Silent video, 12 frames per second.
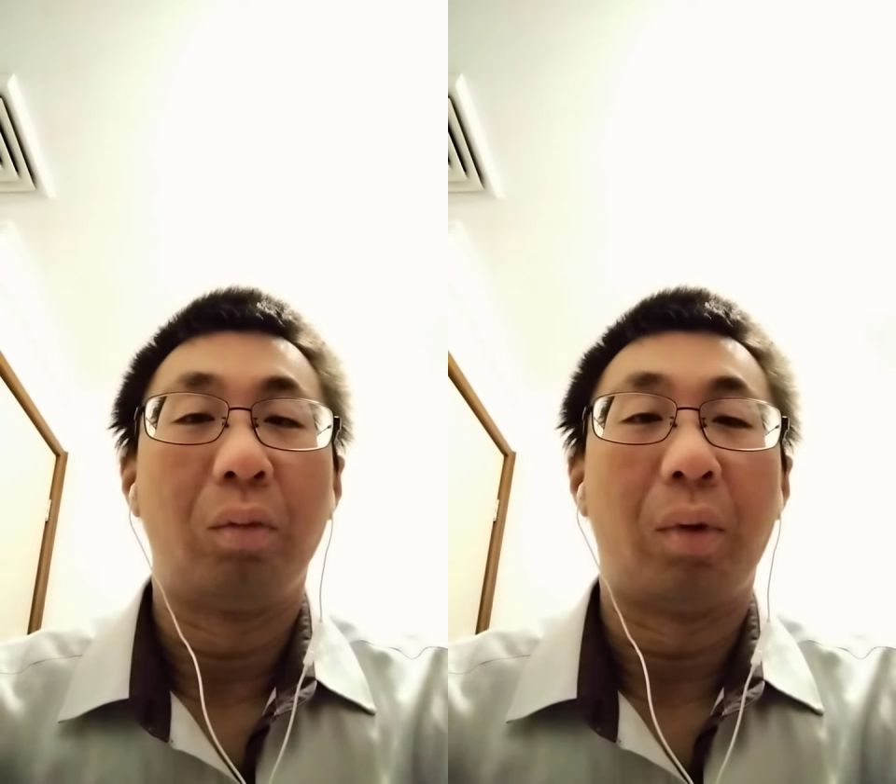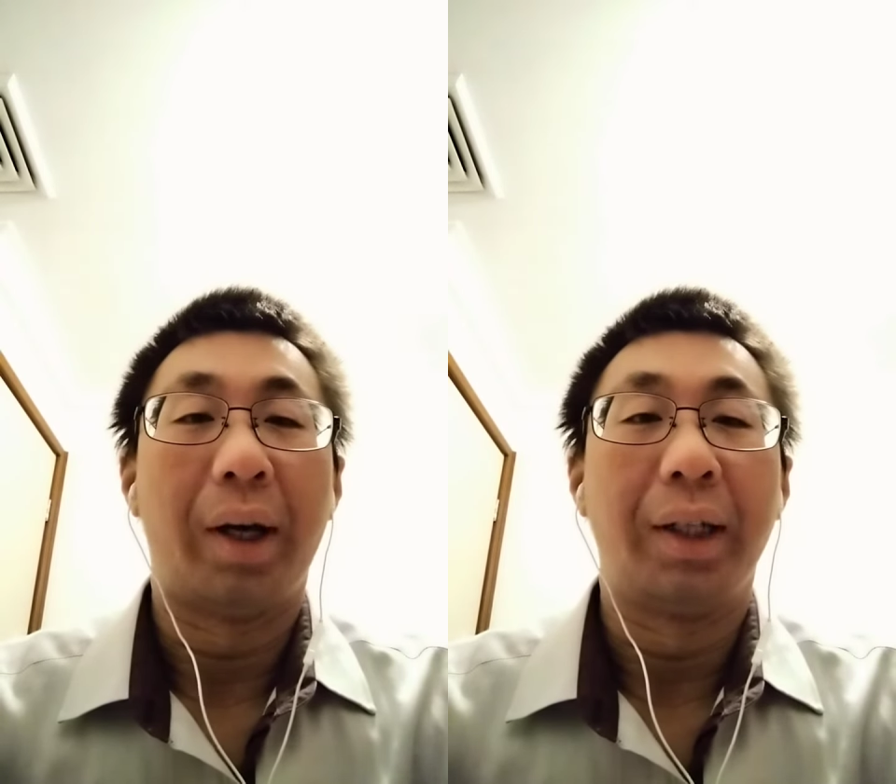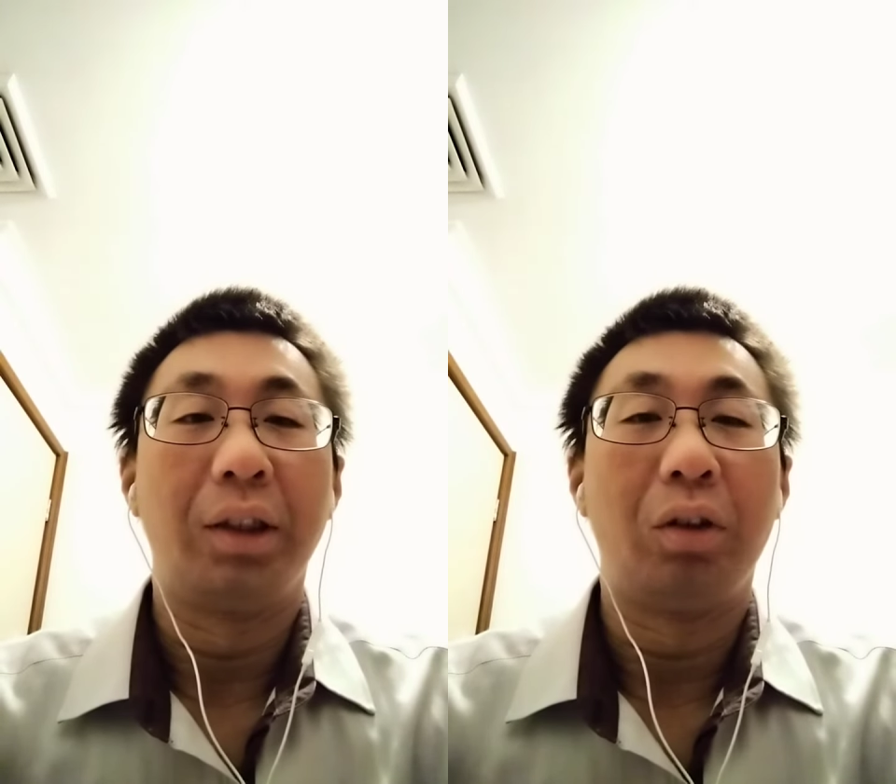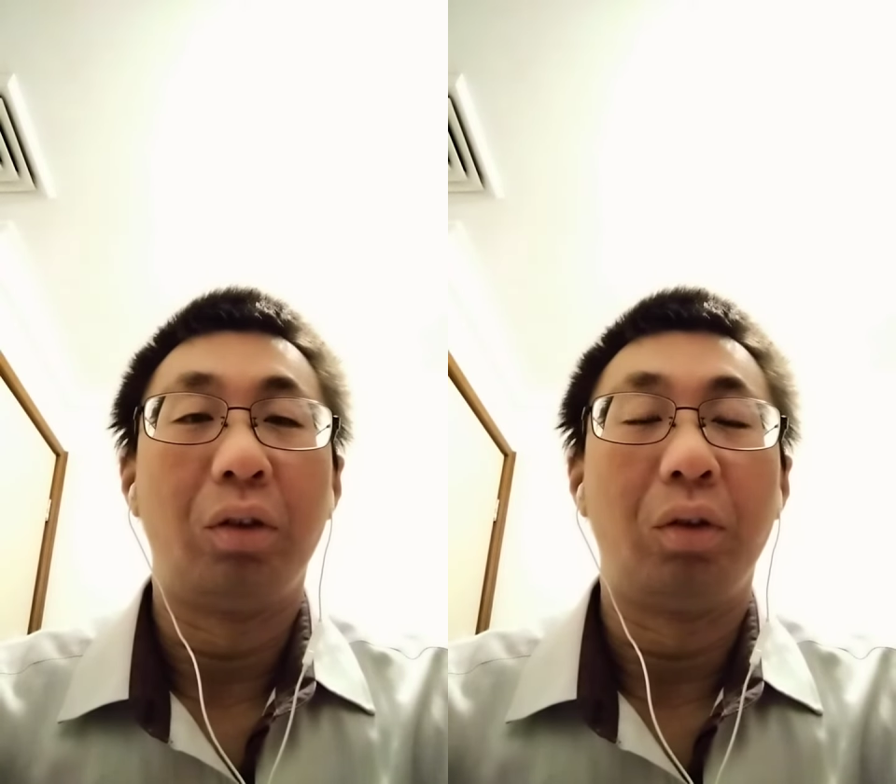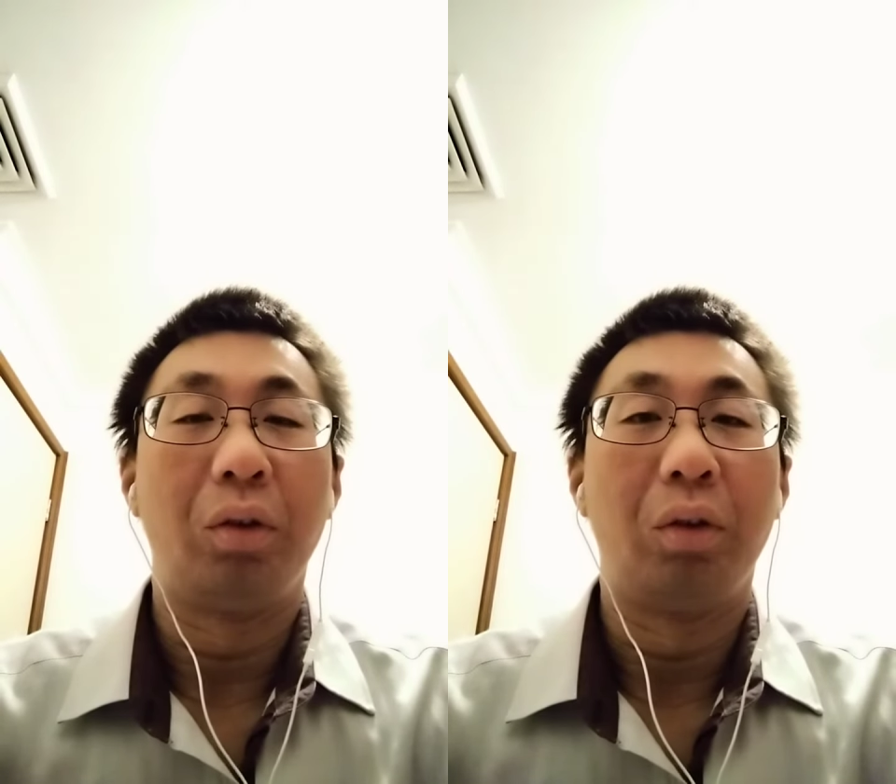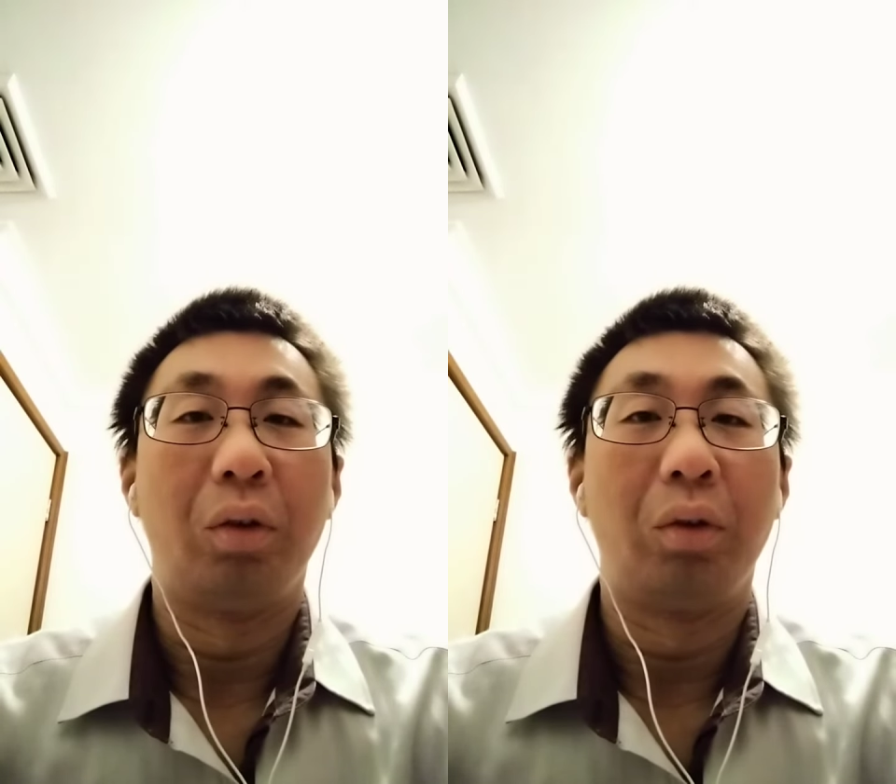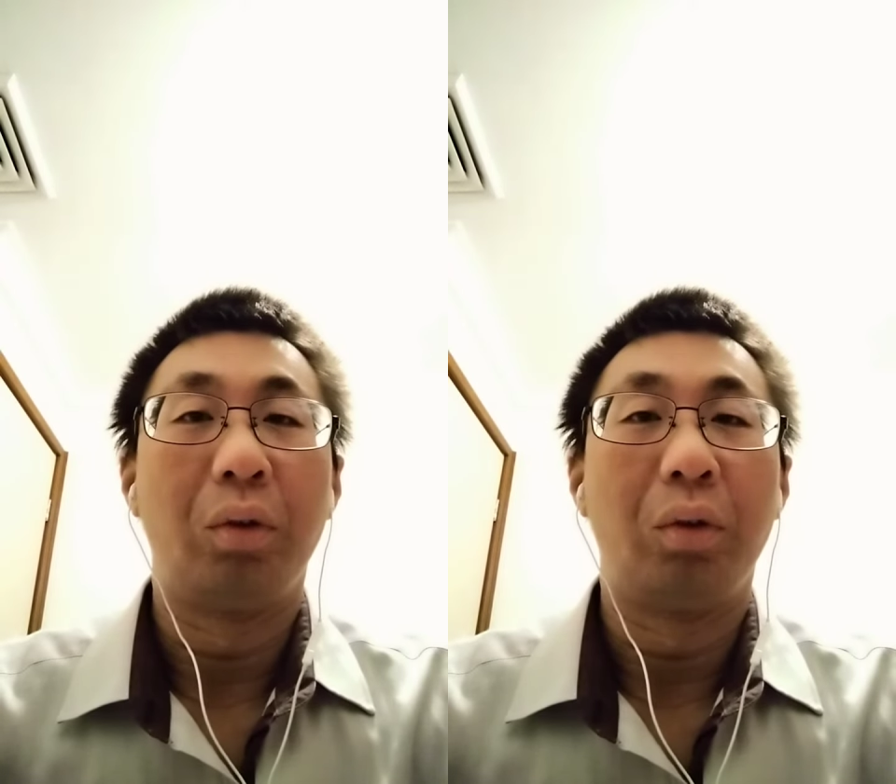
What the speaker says: ways to